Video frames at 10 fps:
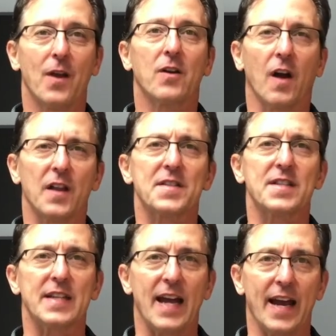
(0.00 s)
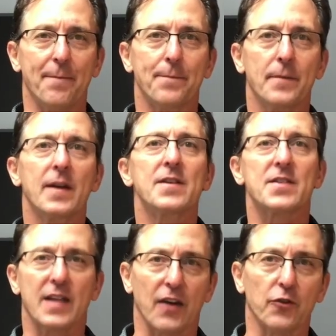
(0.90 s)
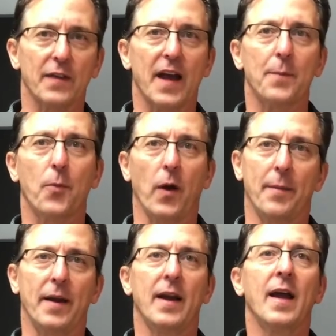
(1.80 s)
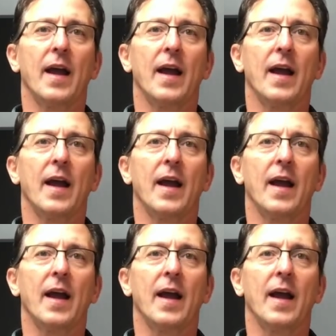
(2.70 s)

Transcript: Call us today, schedule that appointment,